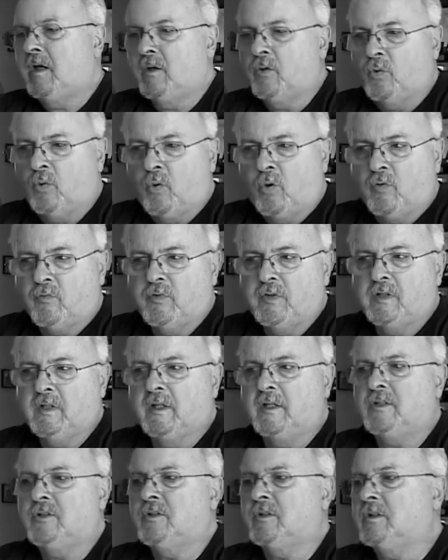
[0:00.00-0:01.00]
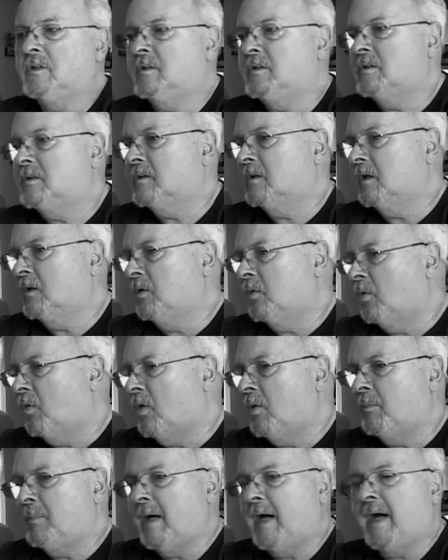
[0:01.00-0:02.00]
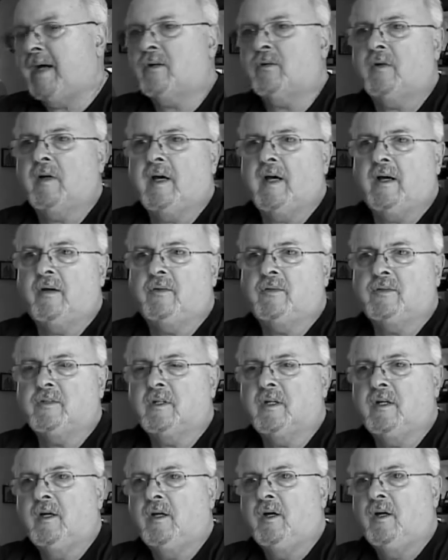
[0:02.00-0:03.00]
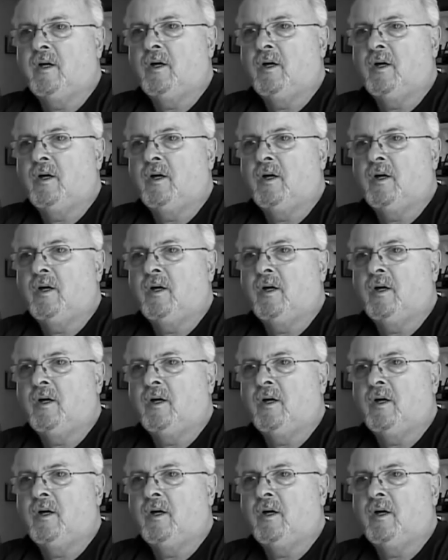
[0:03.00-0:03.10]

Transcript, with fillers: and all religions and all backgrounds.